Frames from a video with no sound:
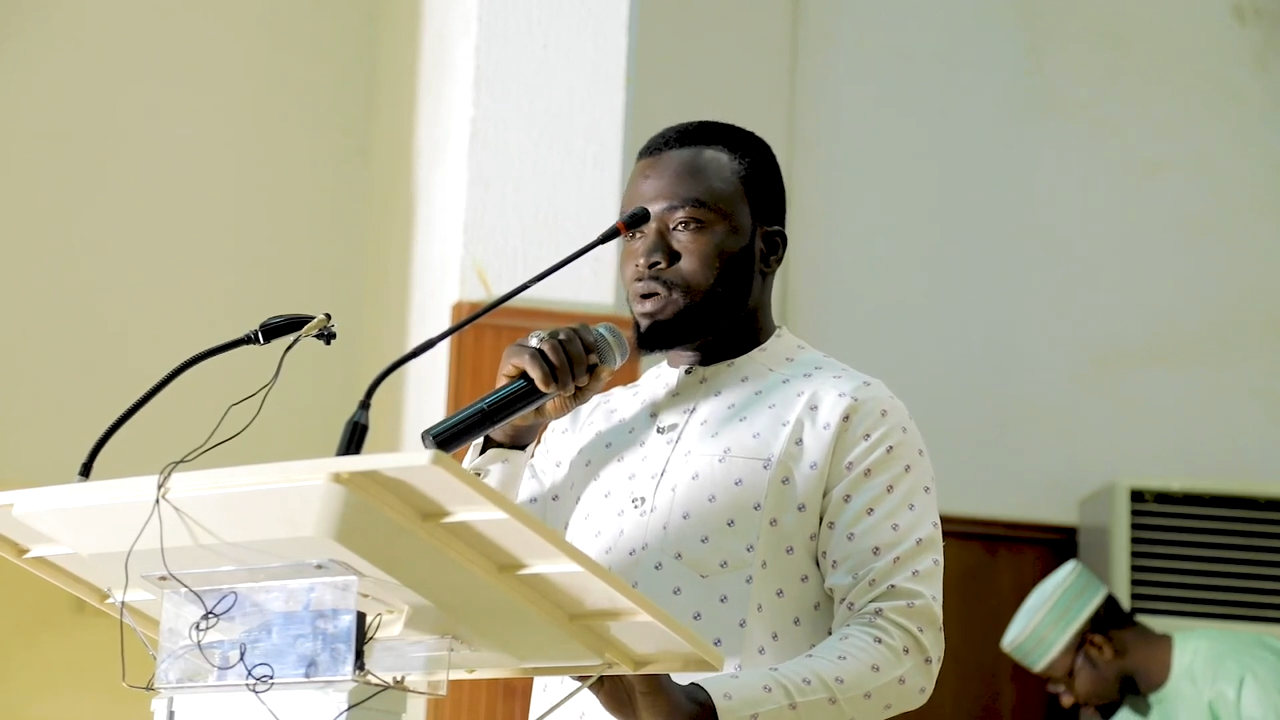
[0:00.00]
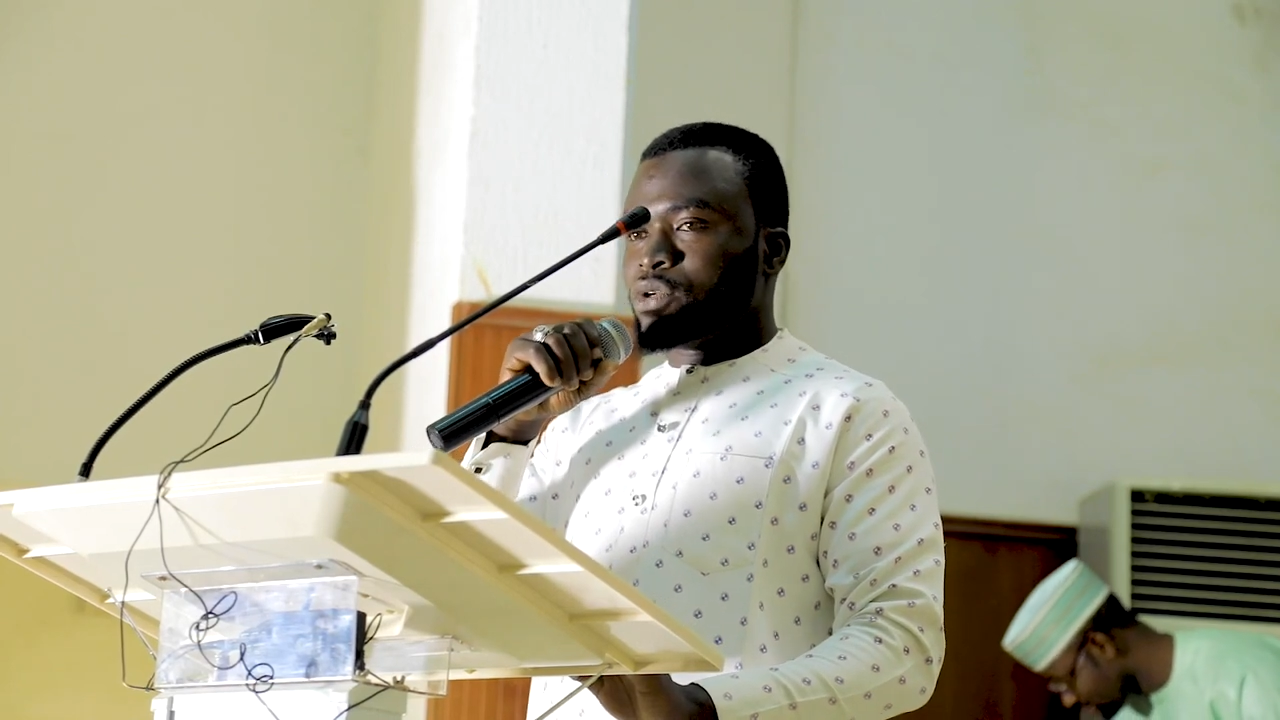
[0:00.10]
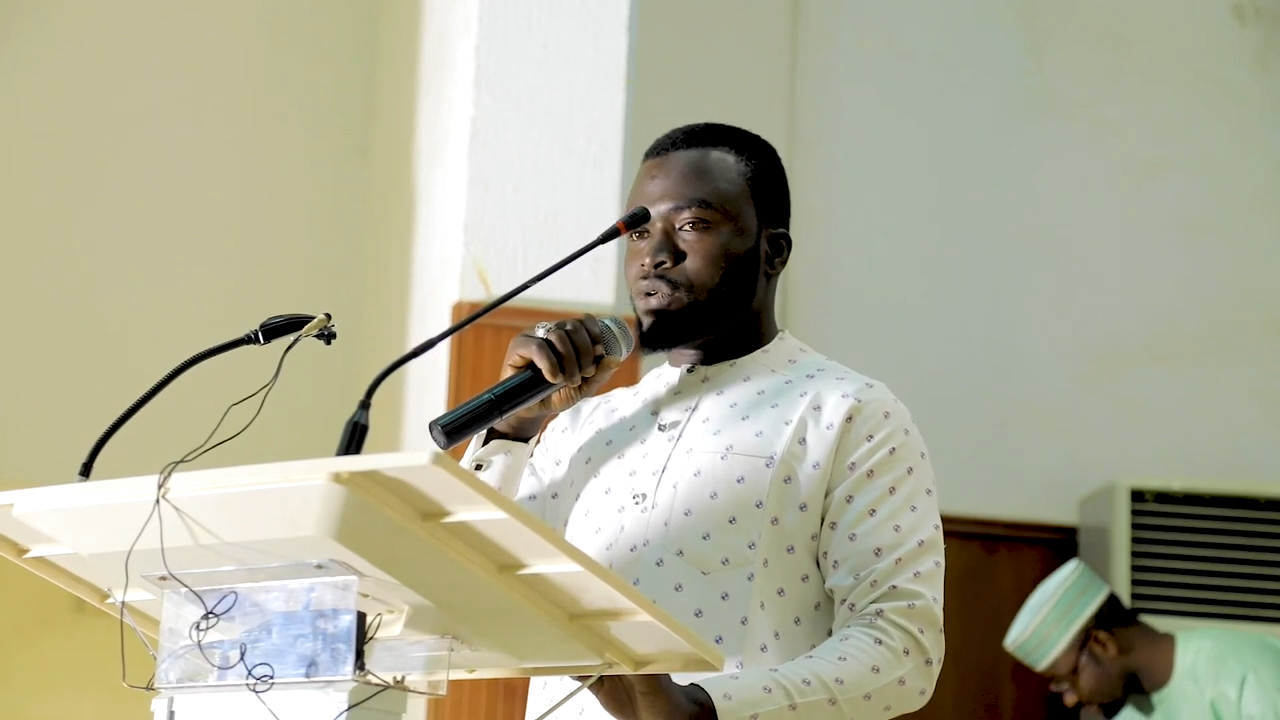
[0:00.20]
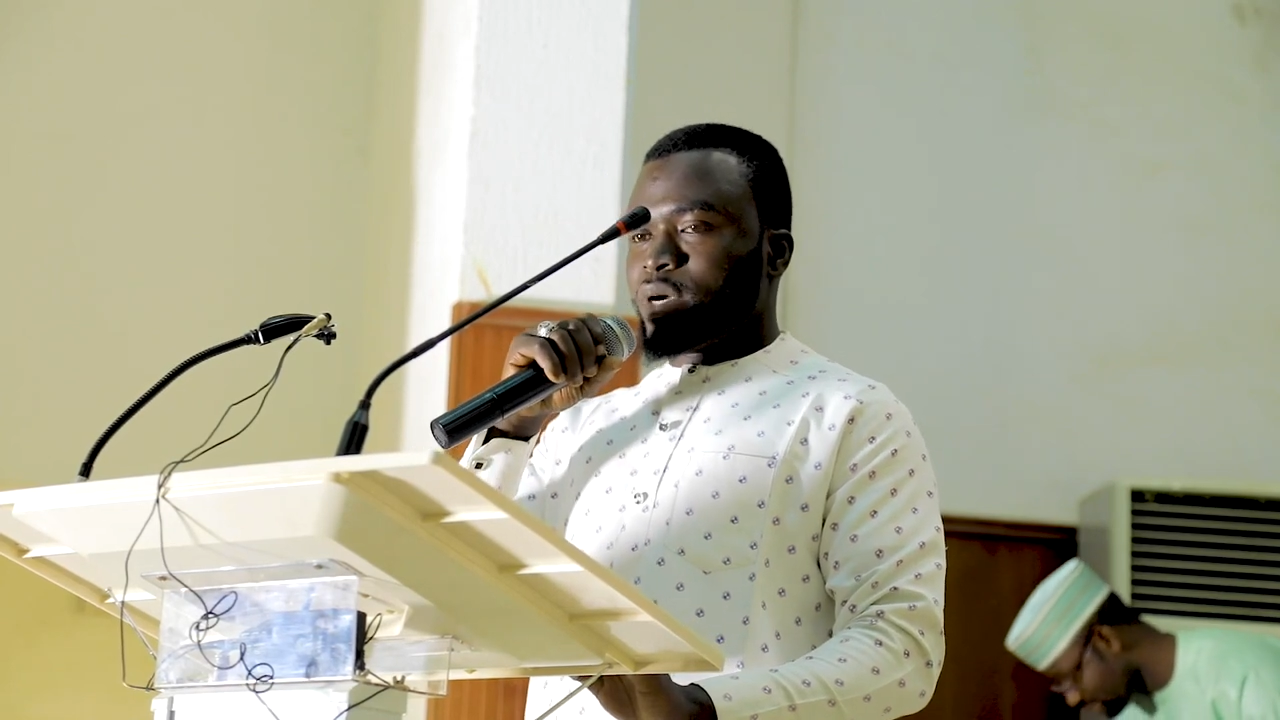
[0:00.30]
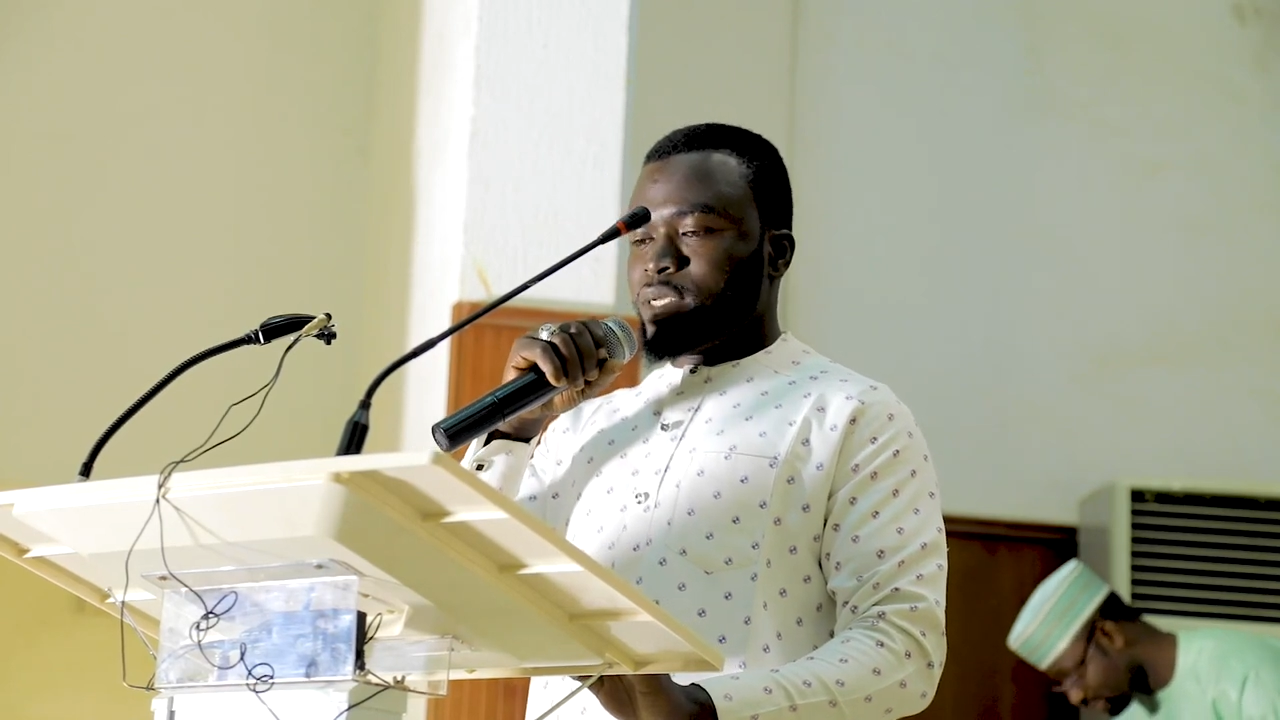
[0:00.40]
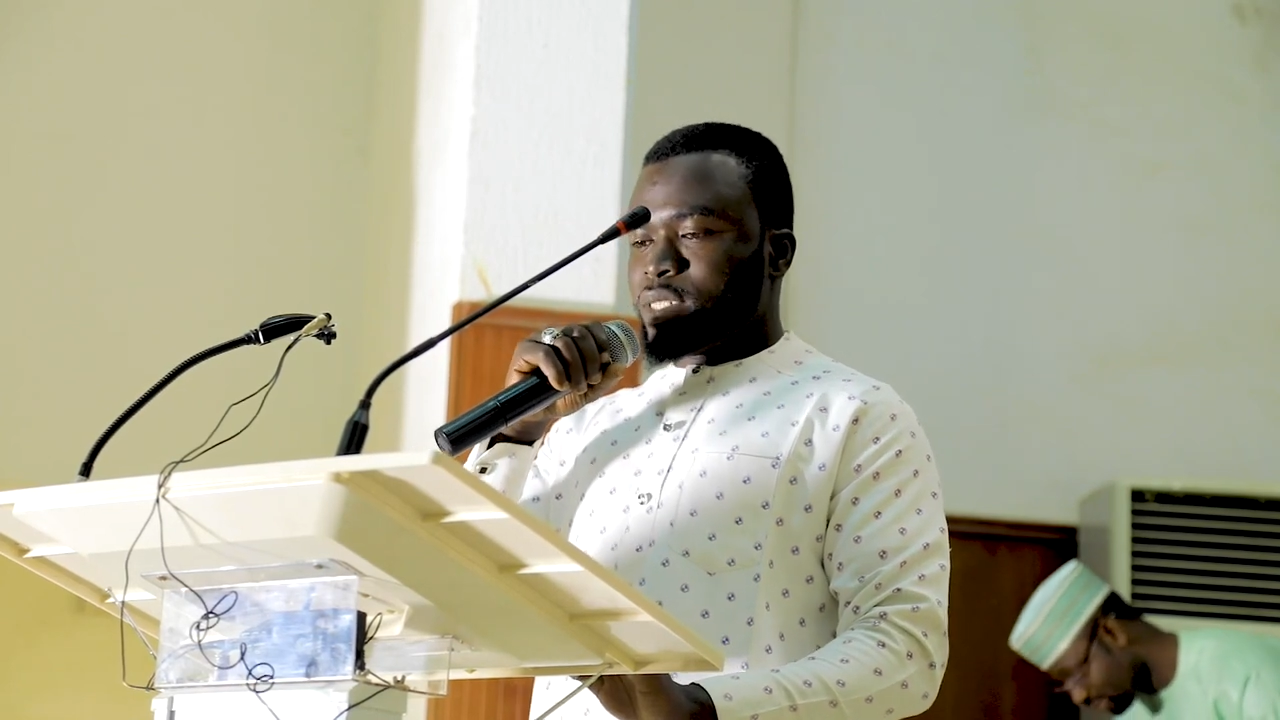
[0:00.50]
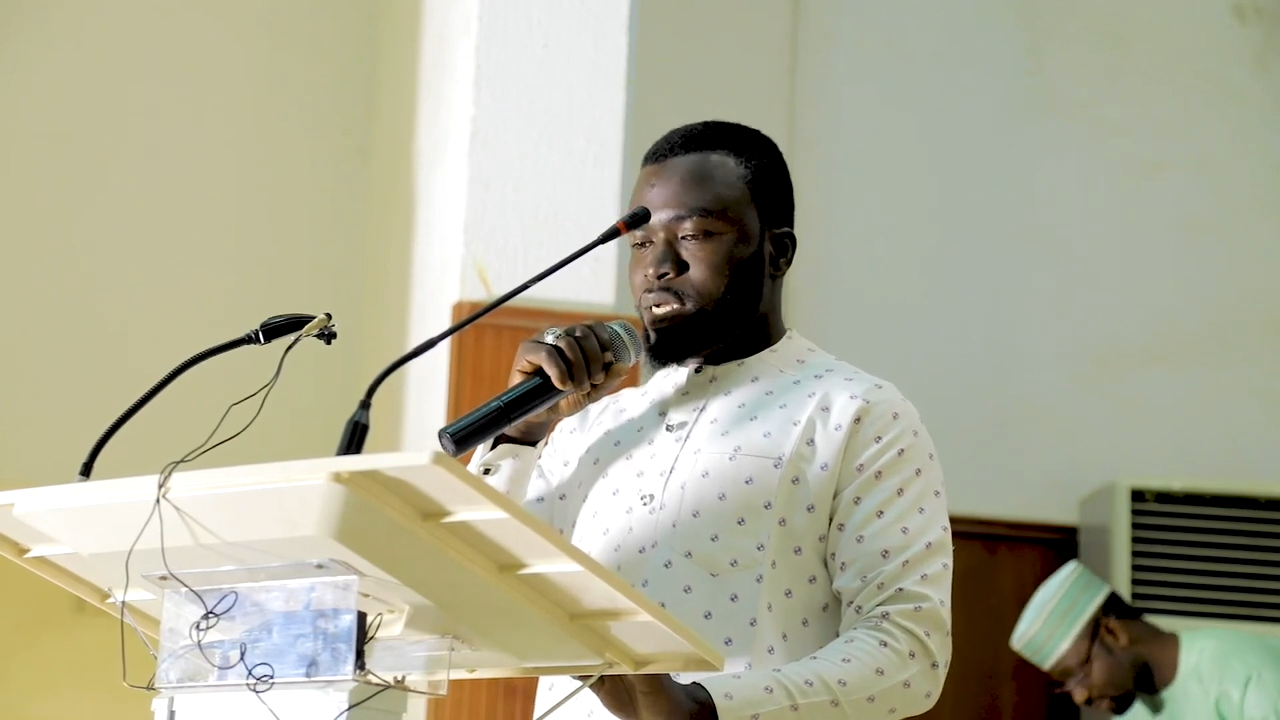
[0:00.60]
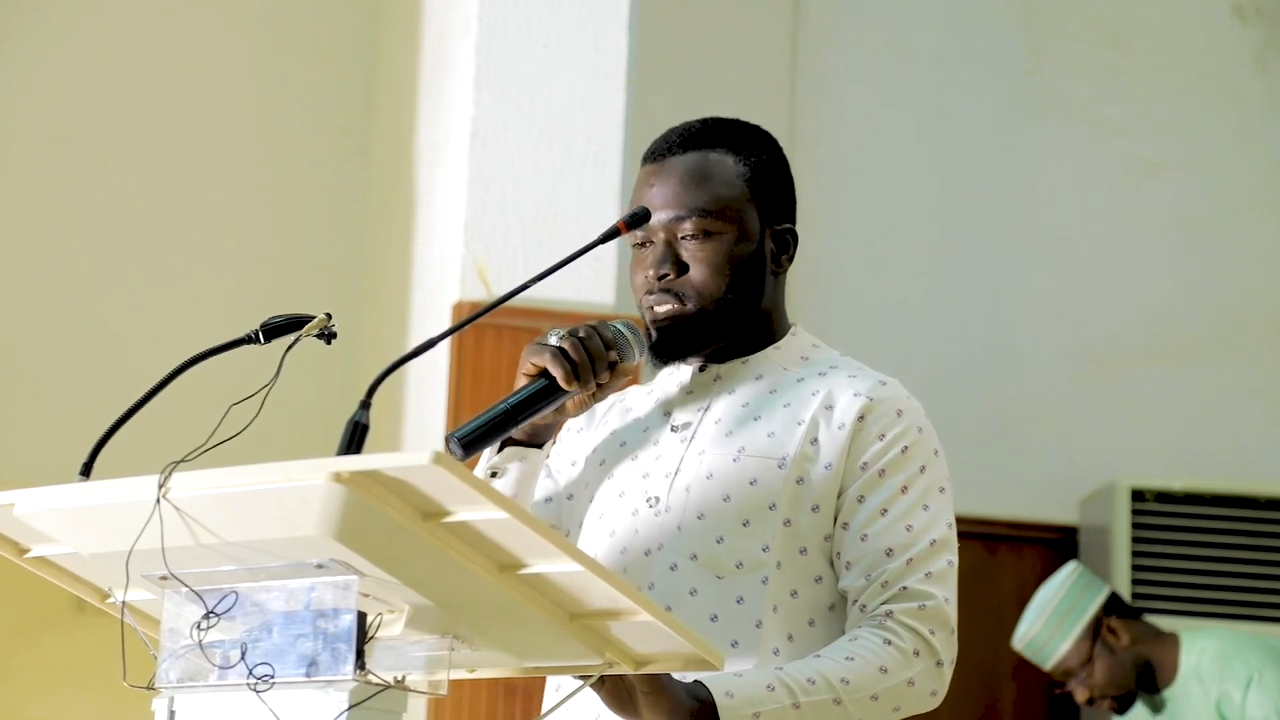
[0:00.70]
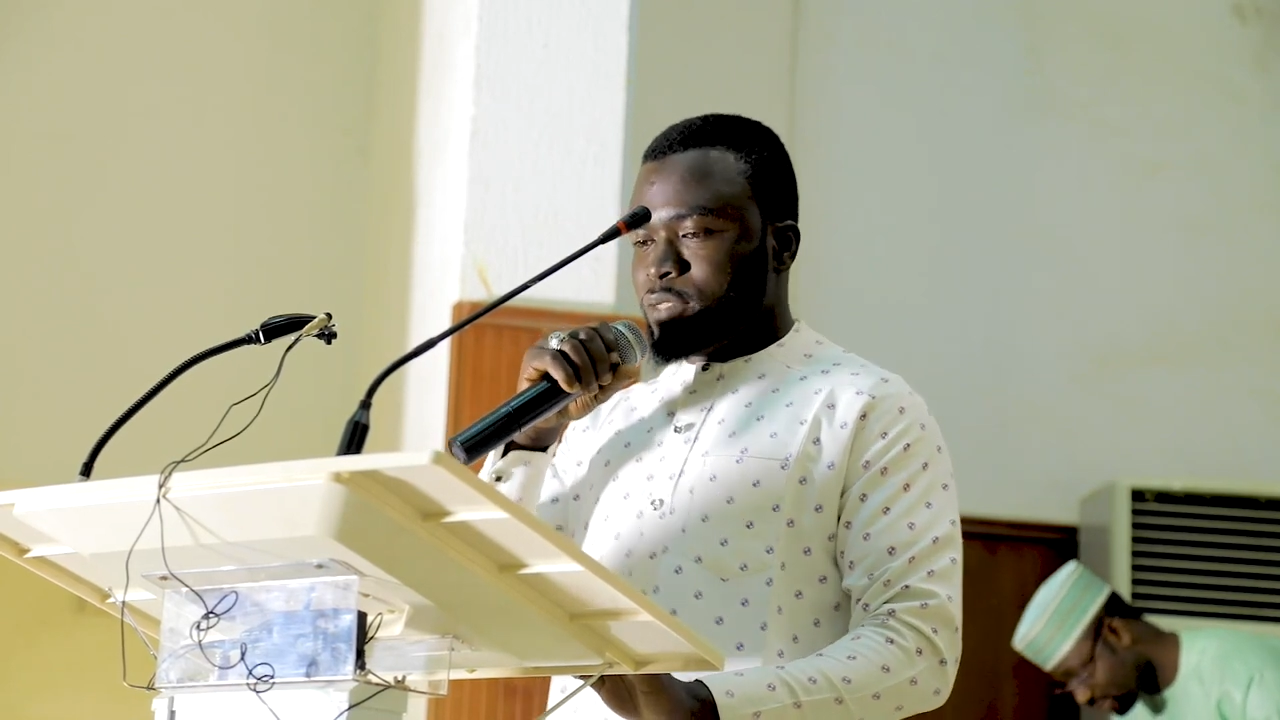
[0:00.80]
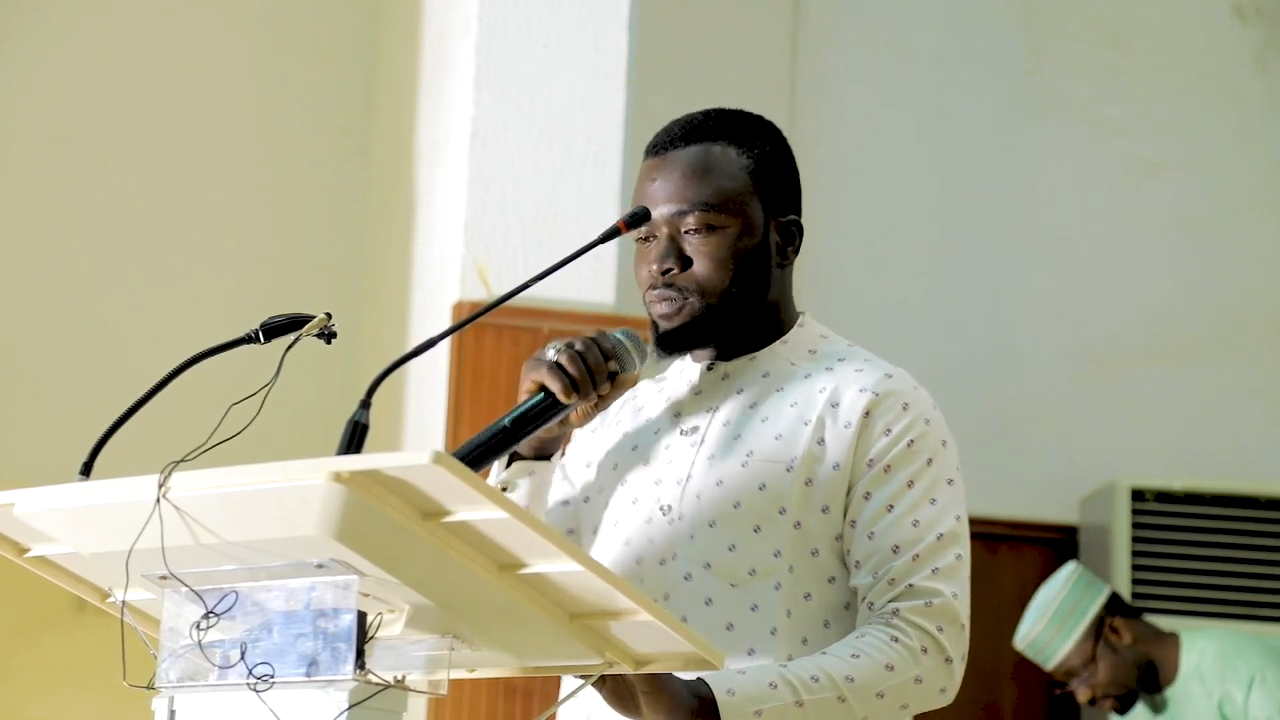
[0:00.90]
So I
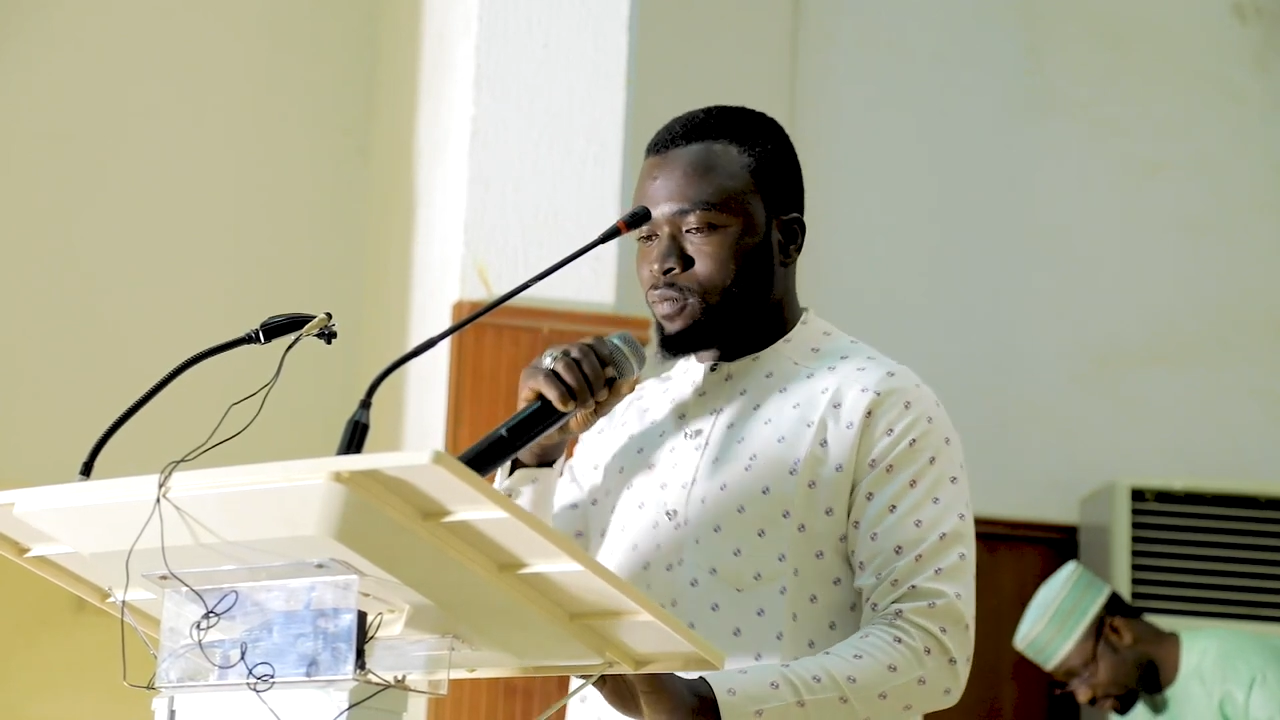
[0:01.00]
start.